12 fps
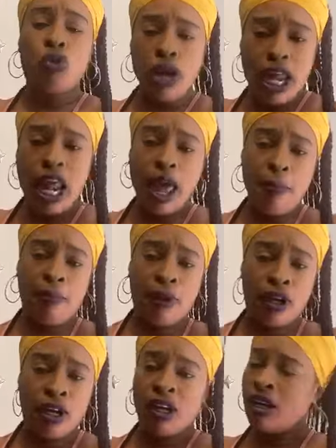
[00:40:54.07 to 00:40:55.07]
Three of them,
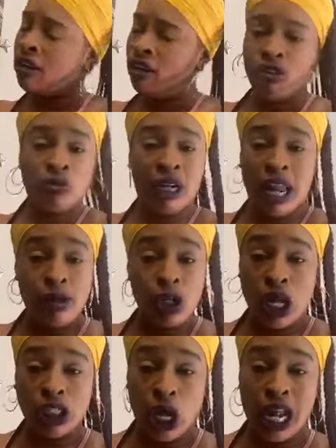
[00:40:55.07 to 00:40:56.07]
but they
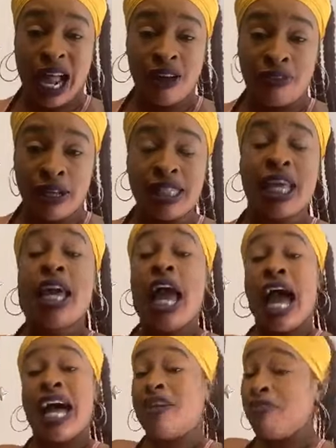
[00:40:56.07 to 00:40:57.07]
was all dollar outfits.
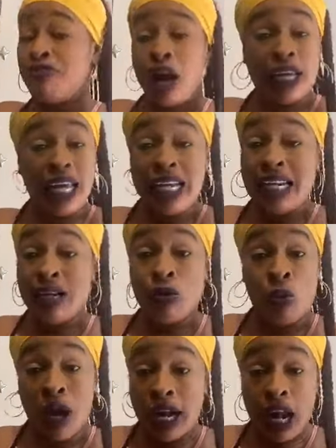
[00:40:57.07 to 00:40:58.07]
And the fucking,
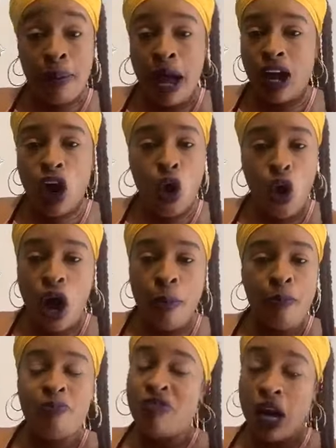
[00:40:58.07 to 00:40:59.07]
one of them had a
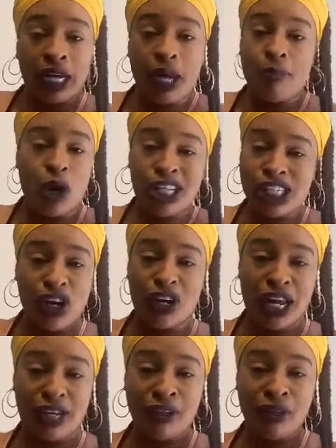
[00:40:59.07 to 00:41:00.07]
whole fucking monitor on